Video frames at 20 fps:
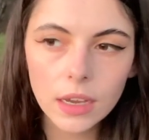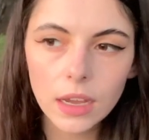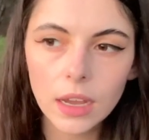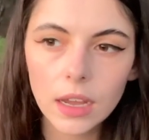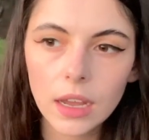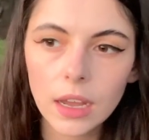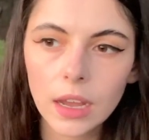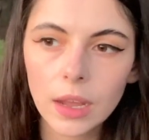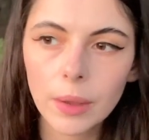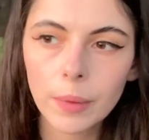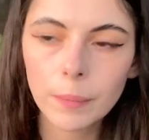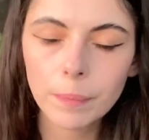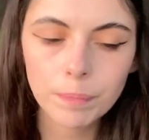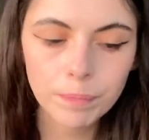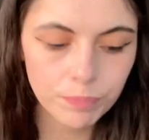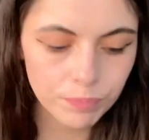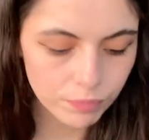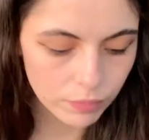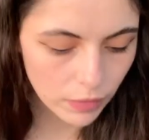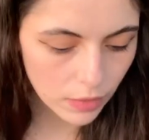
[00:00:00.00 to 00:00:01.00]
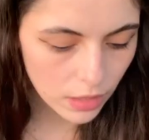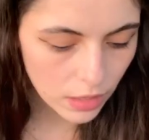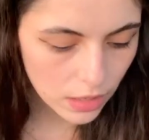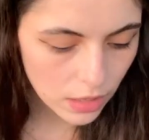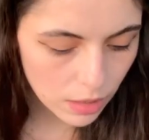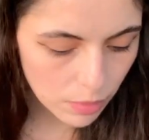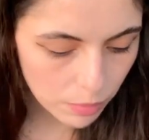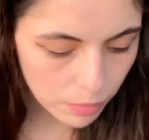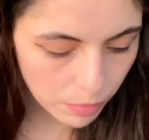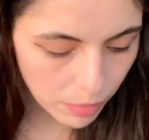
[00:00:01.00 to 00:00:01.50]

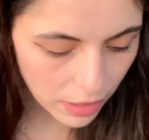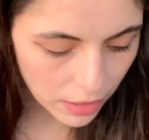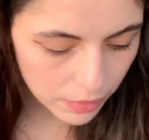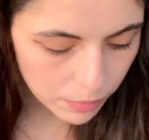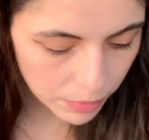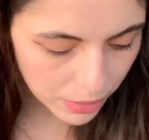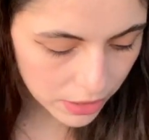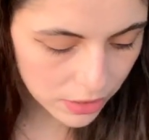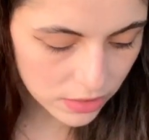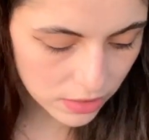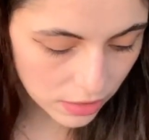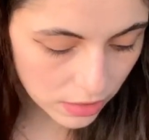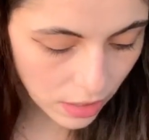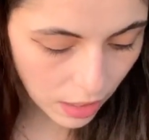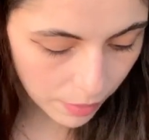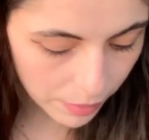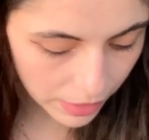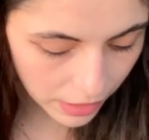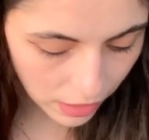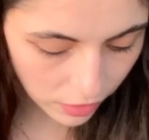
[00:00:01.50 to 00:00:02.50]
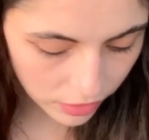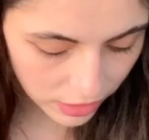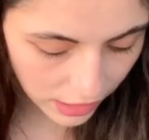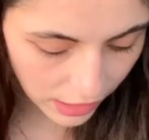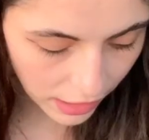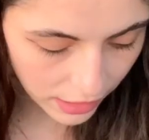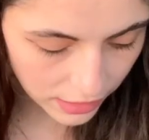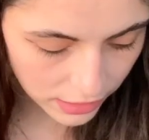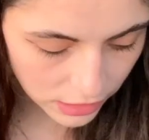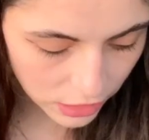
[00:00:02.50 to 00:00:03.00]
But because it's coming out
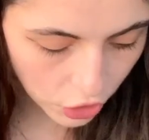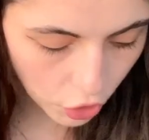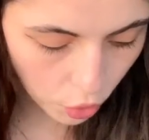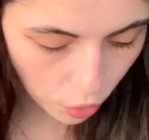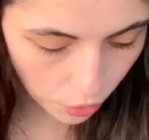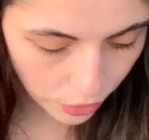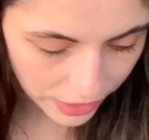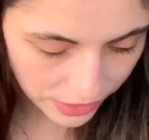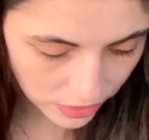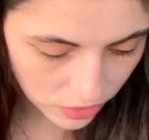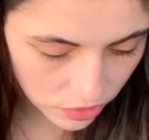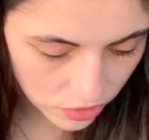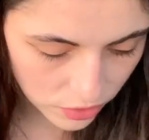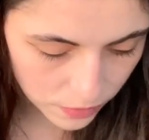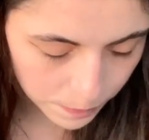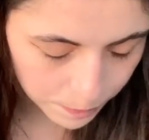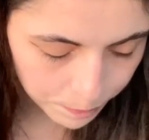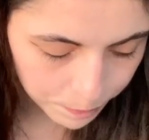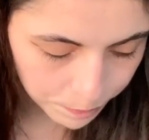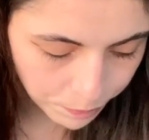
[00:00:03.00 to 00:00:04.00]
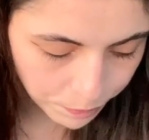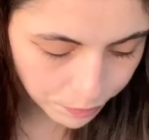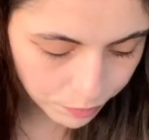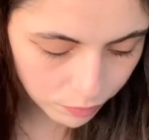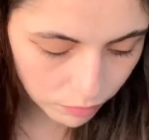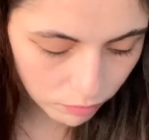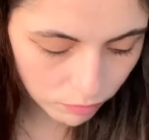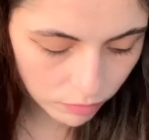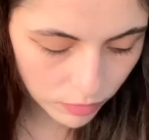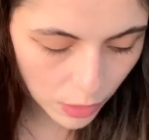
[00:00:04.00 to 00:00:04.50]
again in the coins,
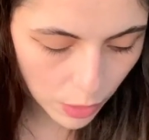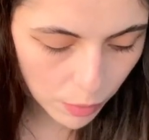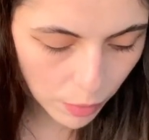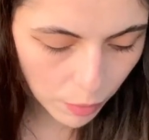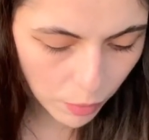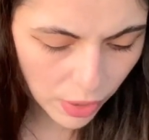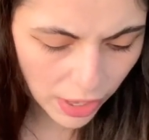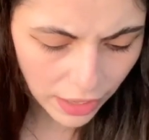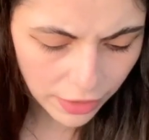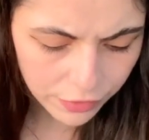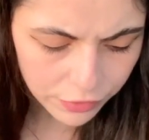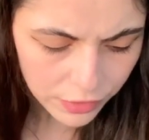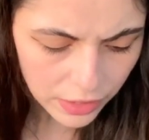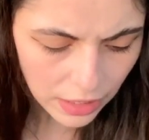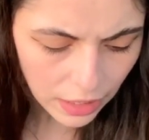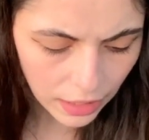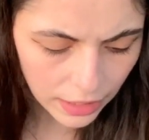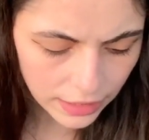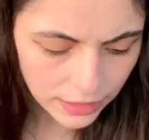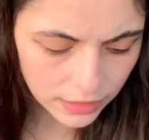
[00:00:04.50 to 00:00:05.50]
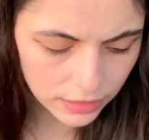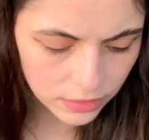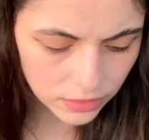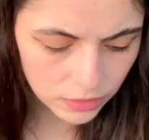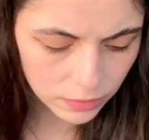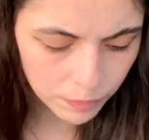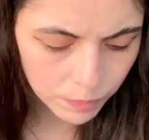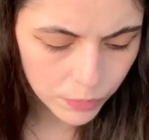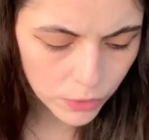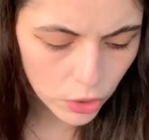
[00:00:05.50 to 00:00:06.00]
what I feel like is
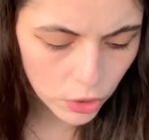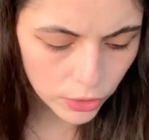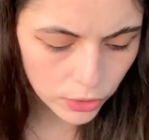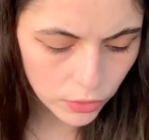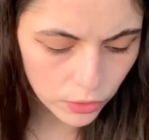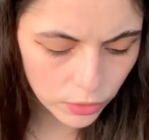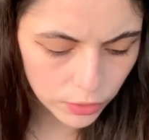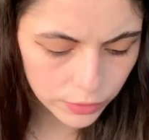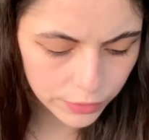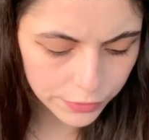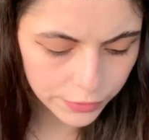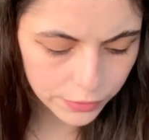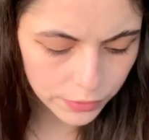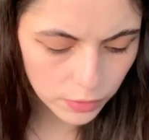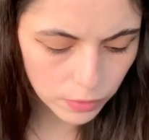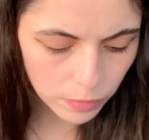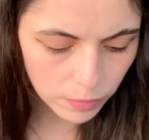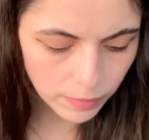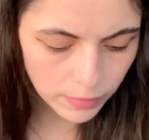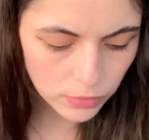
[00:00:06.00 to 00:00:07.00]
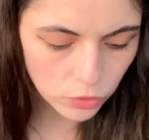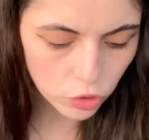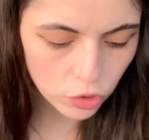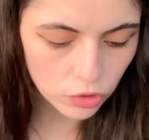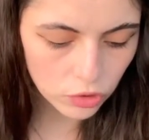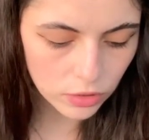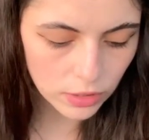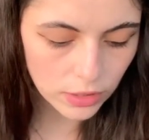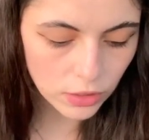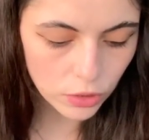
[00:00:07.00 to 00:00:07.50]

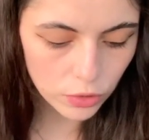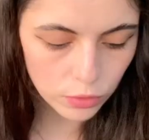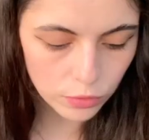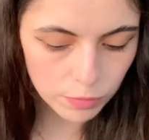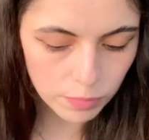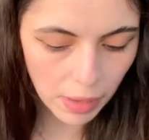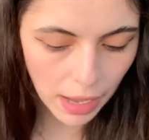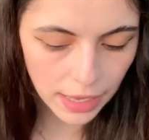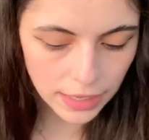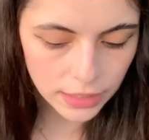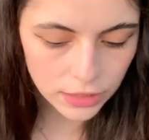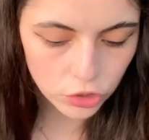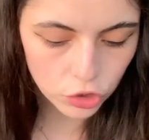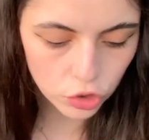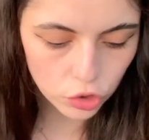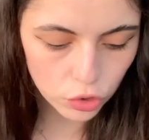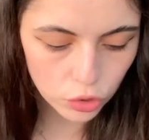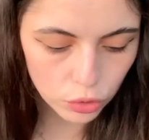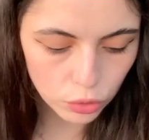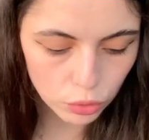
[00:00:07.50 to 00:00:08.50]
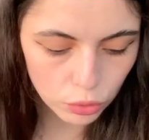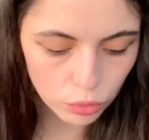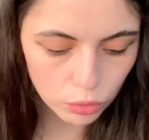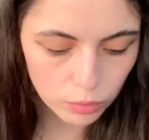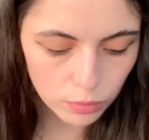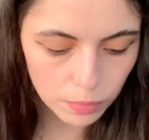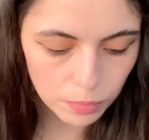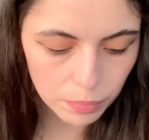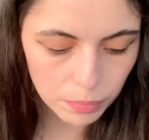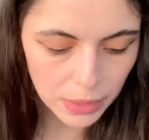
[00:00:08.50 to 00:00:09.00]
you've managed to
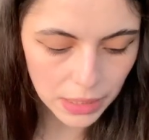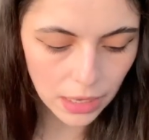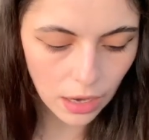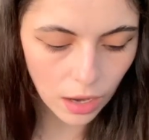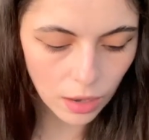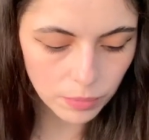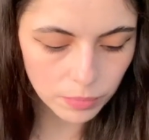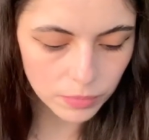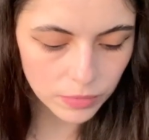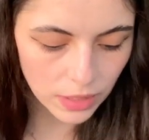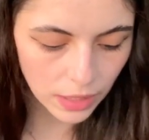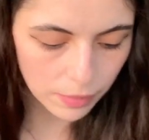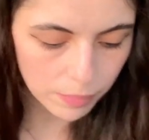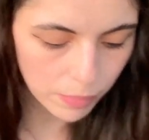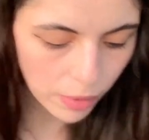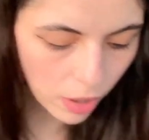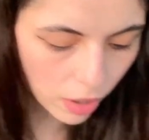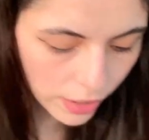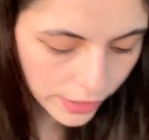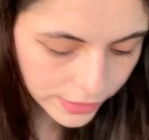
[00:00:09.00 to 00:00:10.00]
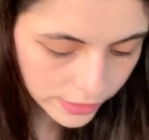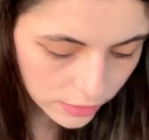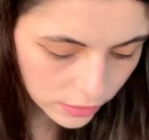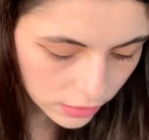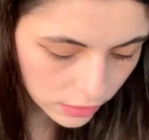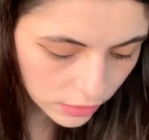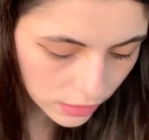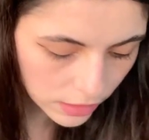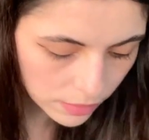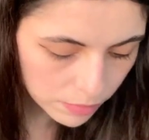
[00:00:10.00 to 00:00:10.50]
become that
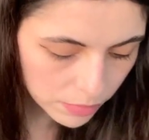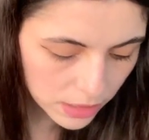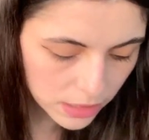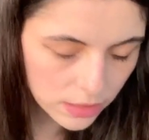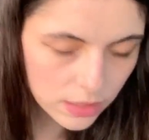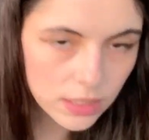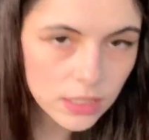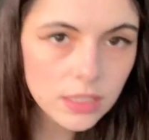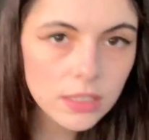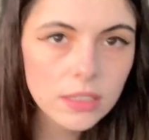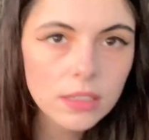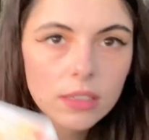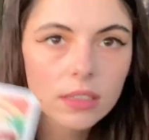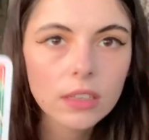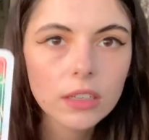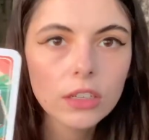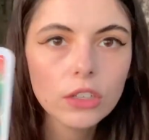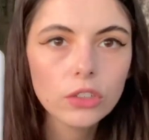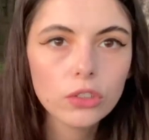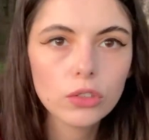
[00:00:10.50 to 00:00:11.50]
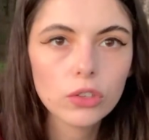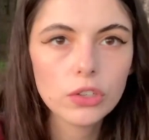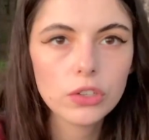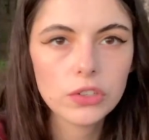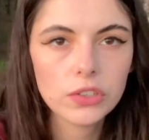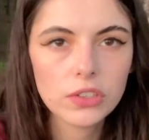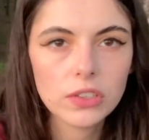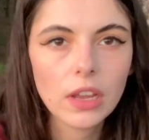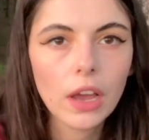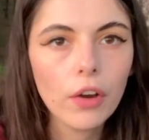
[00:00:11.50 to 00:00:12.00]
partner in business to
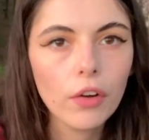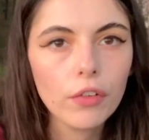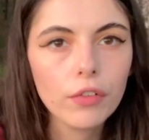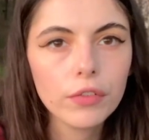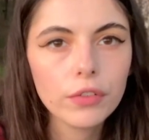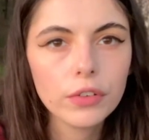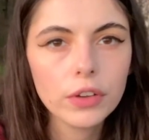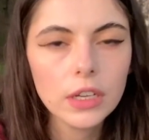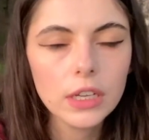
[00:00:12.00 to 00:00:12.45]
yourself,